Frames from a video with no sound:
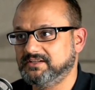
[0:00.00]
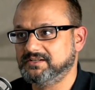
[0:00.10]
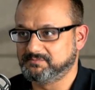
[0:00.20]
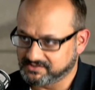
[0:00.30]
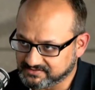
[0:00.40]

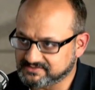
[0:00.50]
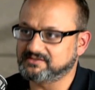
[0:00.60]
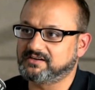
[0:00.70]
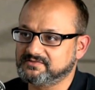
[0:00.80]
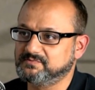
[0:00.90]
but it
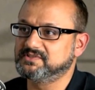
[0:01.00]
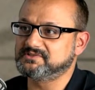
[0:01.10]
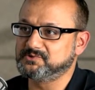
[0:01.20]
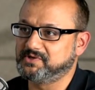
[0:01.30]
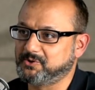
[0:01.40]
starts with a
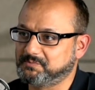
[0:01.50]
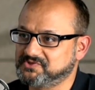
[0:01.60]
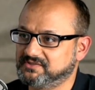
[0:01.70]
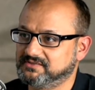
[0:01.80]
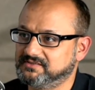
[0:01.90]
slow
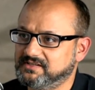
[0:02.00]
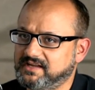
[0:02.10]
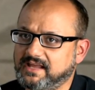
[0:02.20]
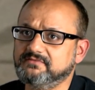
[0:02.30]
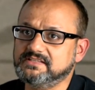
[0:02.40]
adoption.
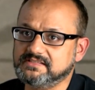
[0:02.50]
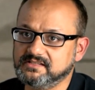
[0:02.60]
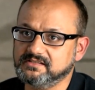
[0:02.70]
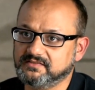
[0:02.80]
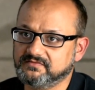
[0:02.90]
And if they
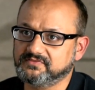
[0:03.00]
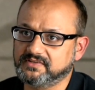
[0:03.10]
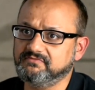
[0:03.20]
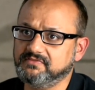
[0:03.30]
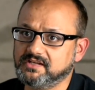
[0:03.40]
see,
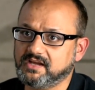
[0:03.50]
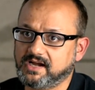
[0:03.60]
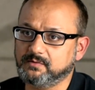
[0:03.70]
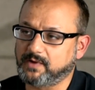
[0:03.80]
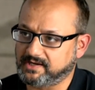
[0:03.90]
if we
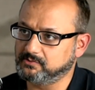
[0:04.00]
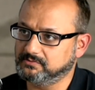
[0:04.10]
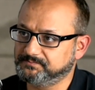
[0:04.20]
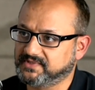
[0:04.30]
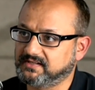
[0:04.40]
add value,
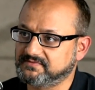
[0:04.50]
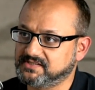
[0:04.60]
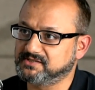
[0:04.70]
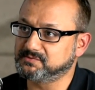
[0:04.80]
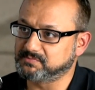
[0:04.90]
and I've
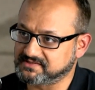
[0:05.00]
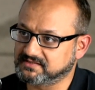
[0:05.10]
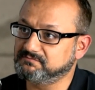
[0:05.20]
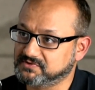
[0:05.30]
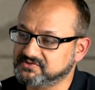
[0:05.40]
seen it
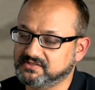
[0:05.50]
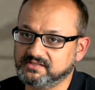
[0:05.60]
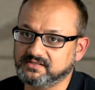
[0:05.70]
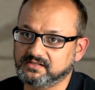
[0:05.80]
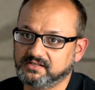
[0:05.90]
myself
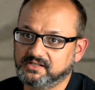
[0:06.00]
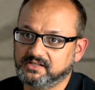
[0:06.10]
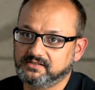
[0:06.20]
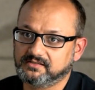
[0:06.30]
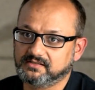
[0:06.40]
personally, that
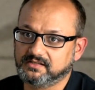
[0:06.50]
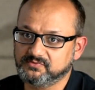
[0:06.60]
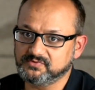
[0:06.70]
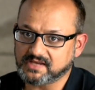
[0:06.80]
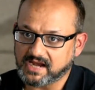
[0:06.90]
if
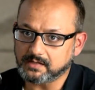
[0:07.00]
you add